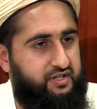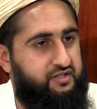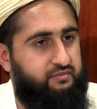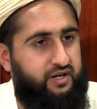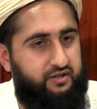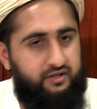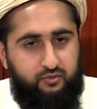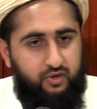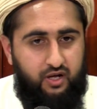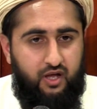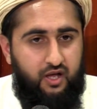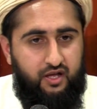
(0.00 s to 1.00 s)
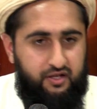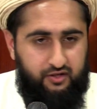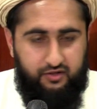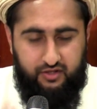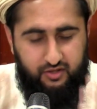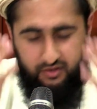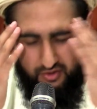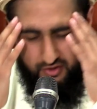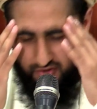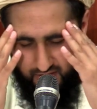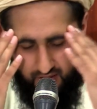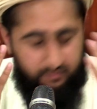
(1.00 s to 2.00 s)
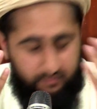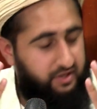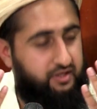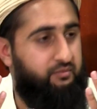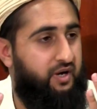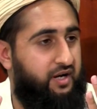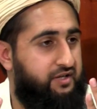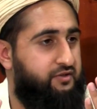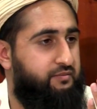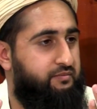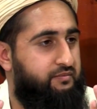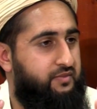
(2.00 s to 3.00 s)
I need to marry? What? You just can't make your mind up.